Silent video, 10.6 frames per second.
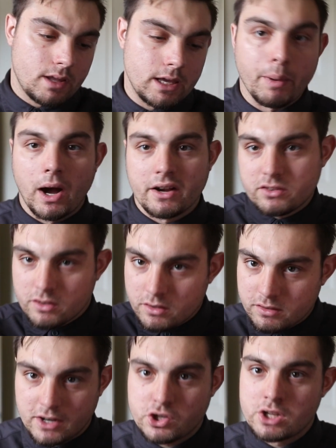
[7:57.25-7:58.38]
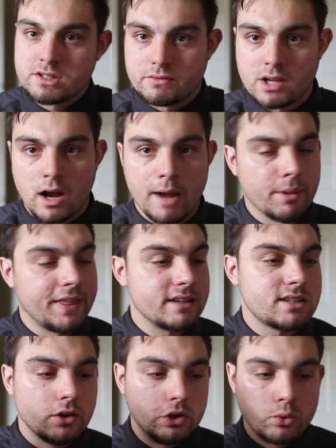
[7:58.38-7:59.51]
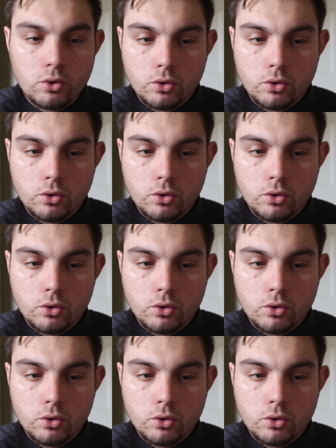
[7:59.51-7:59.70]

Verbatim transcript: epochs, sections of time, but that's how you